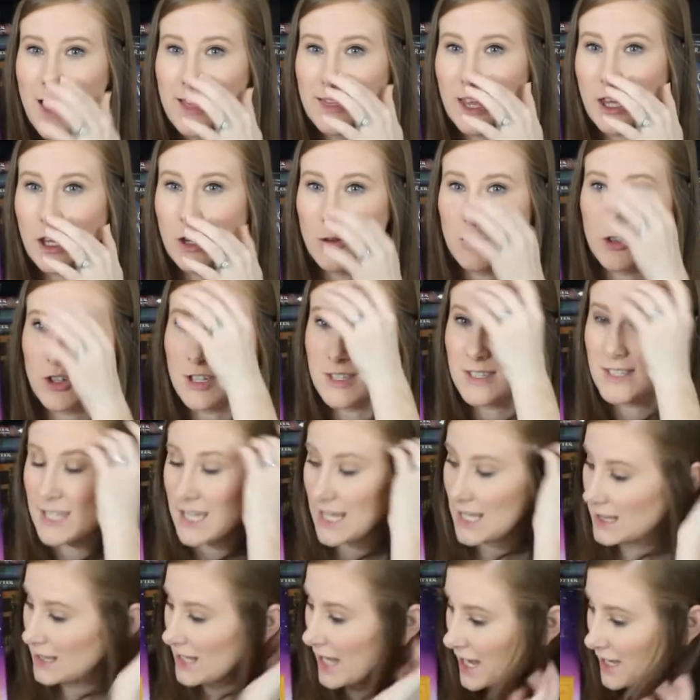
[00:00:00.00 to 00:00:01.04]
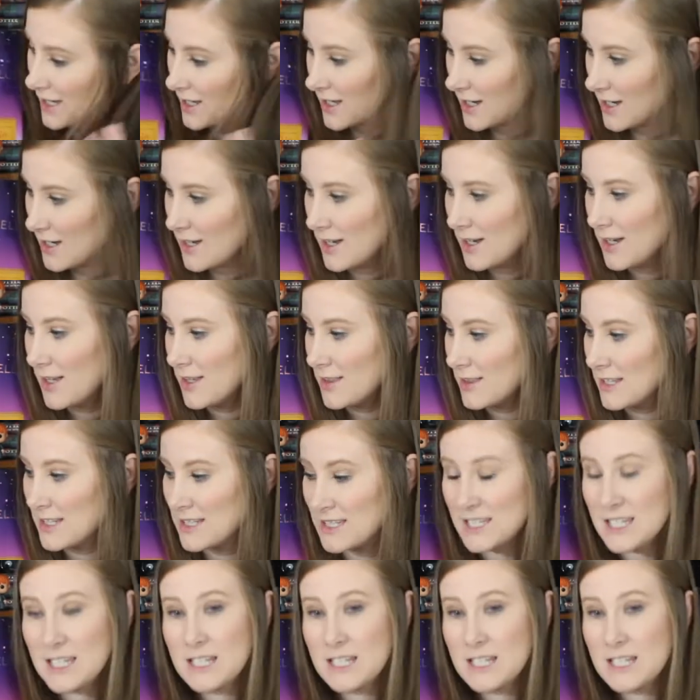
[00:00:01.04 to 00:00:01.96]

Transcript: that you just see, like the